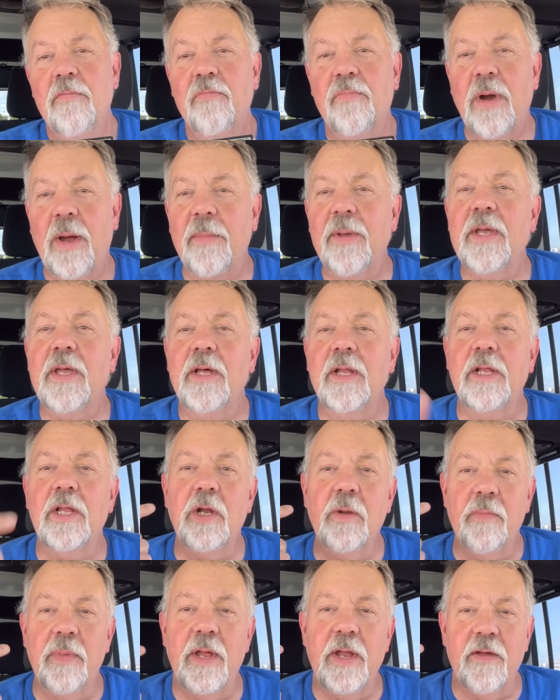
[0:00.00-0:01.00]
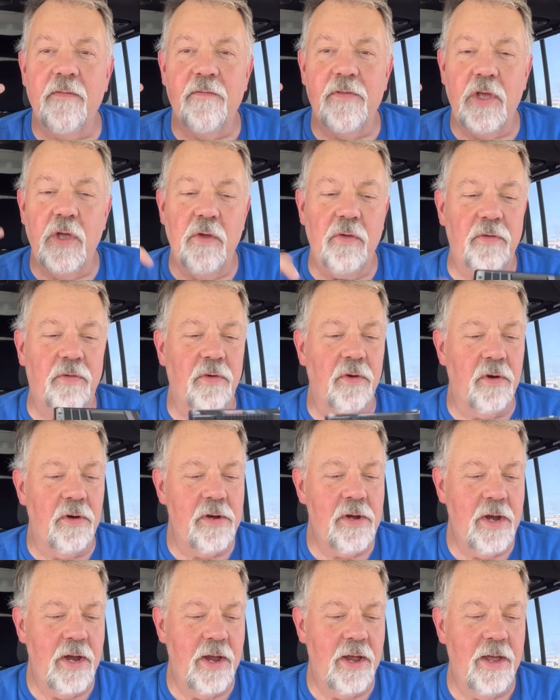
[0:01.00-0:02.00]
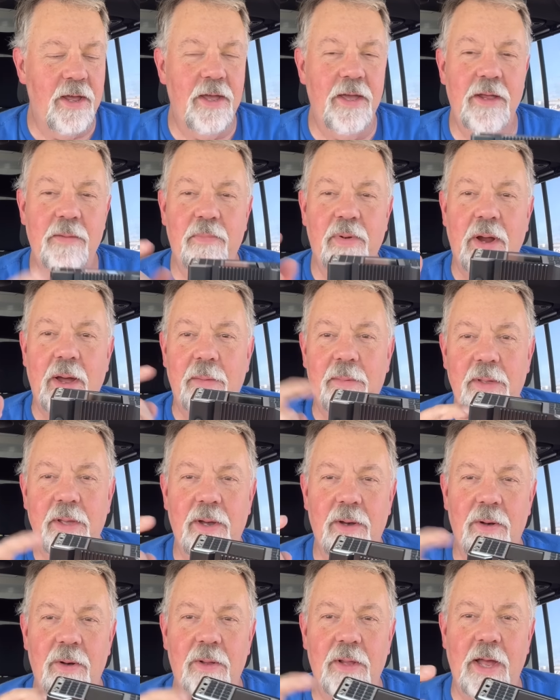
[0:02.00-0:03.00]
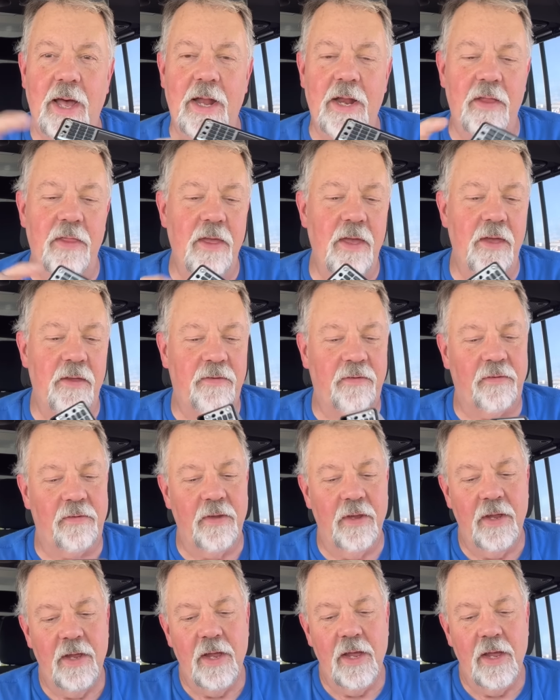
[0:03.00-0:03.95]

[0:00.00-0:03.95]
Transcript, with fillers: probably a little bit of user and probably a whole lot of this.